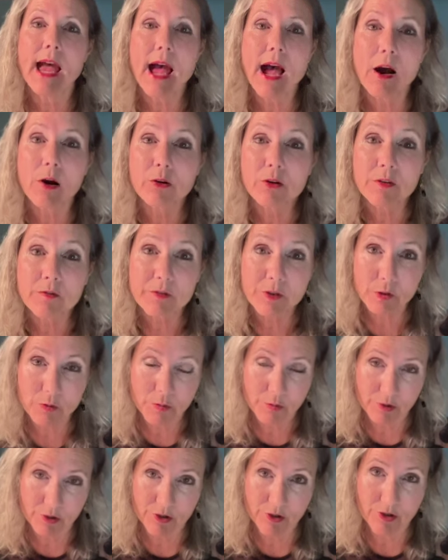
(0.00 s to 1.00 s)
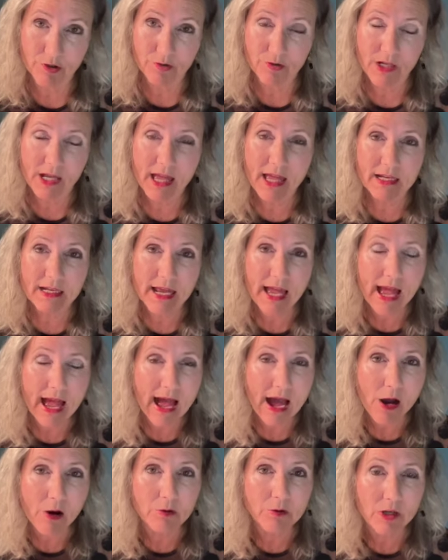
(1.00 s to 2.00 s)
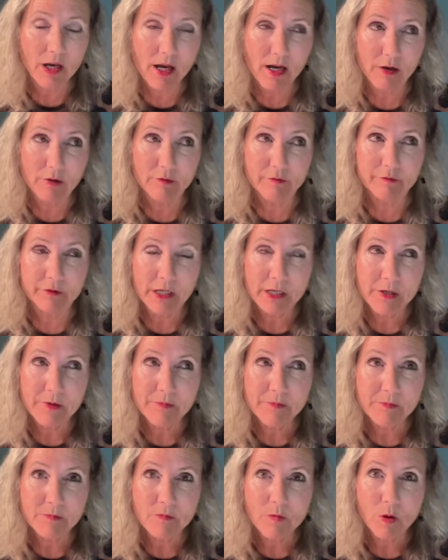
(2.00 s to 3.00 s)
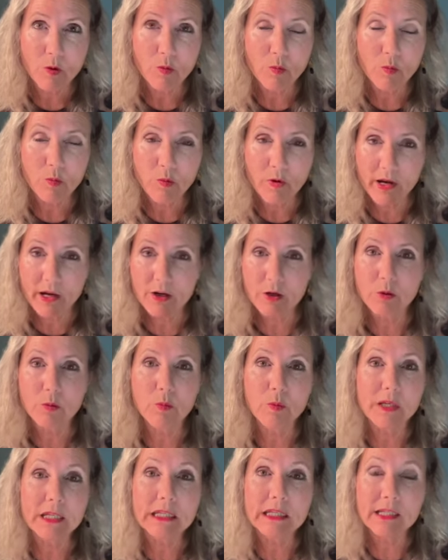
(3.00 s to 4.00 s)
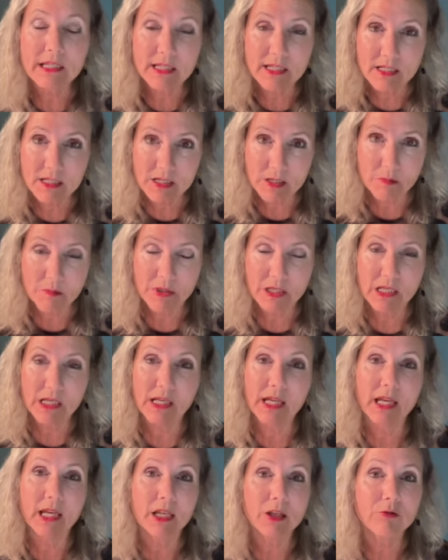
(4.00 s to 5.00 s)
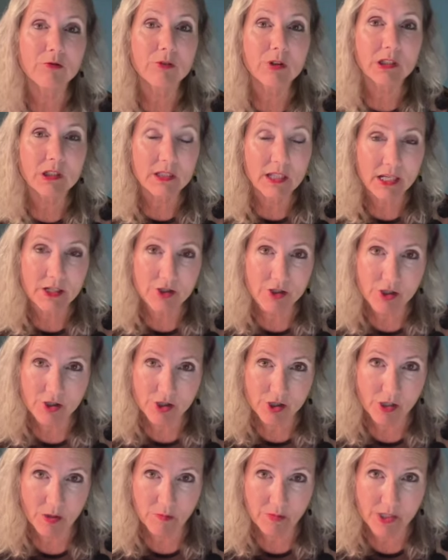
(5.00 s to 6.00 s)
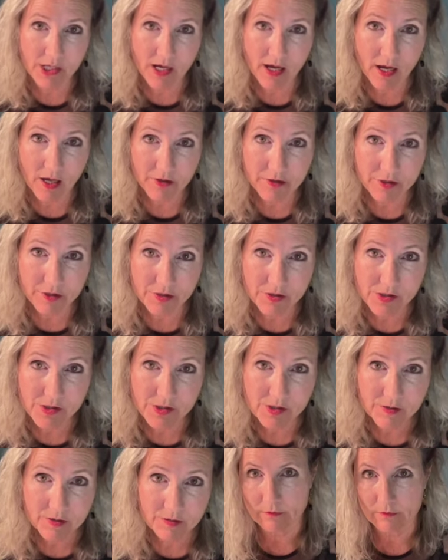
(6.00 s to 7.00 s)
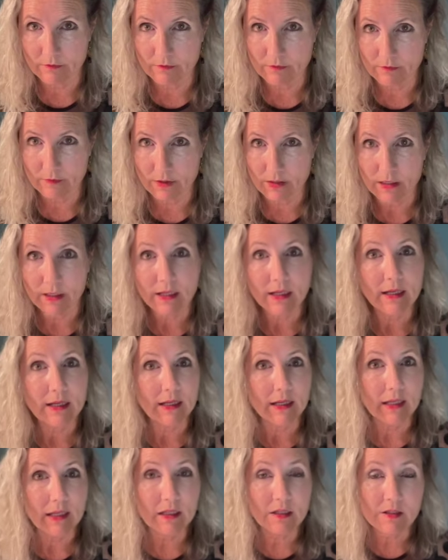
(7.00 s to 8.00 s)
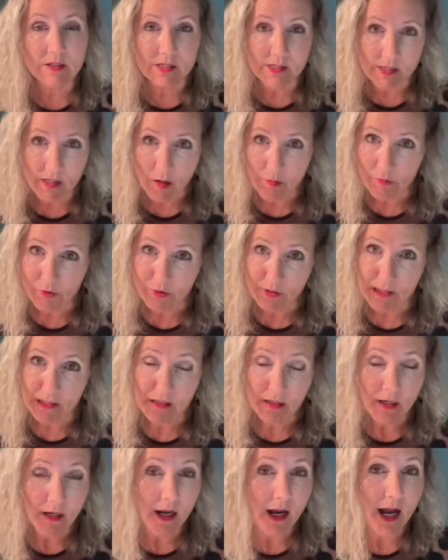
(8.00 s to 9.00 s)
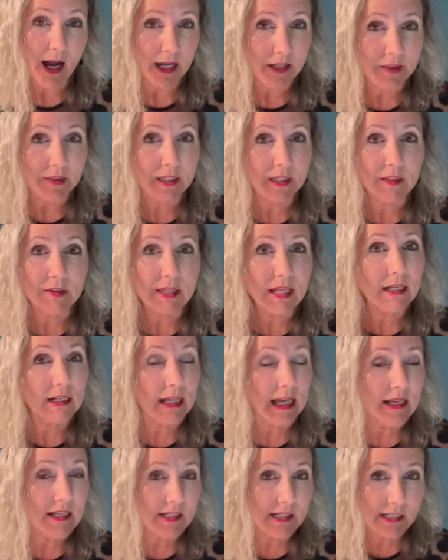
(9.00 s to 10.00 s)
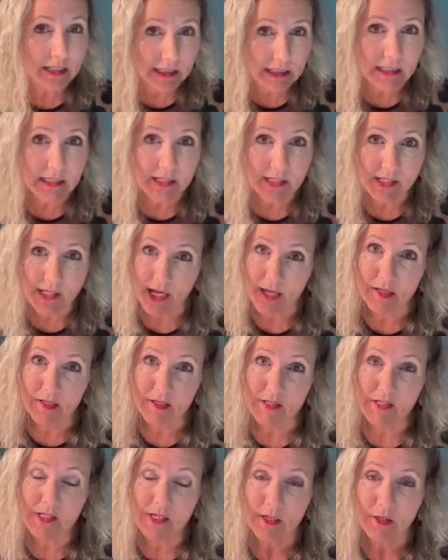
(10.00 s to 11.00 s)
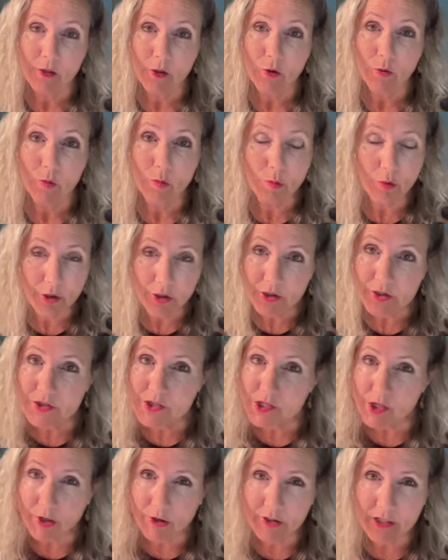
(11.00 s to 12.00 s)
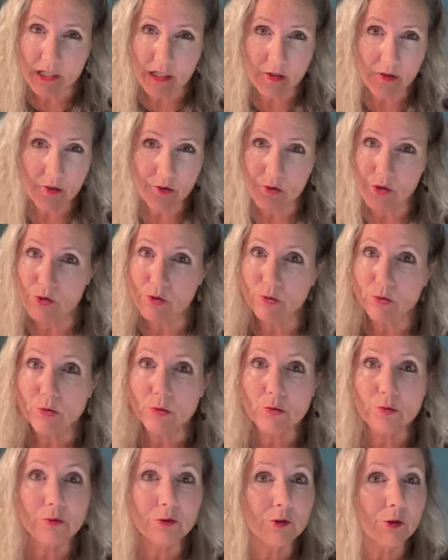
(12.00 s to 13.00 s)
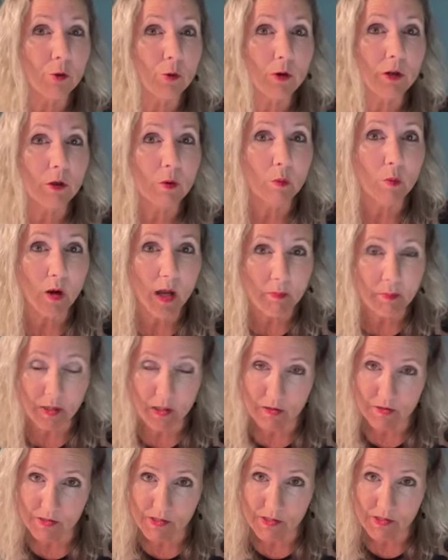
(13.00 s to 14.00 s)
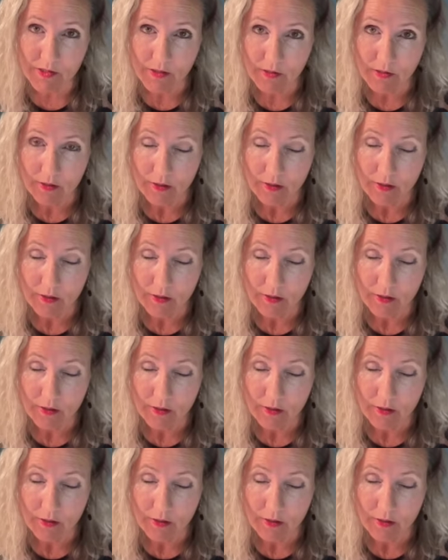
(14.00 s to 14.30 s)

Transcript: out of the world and out of where we need to be in relationship to others. In summary, I think that as Guy says, words are either tools or weapons.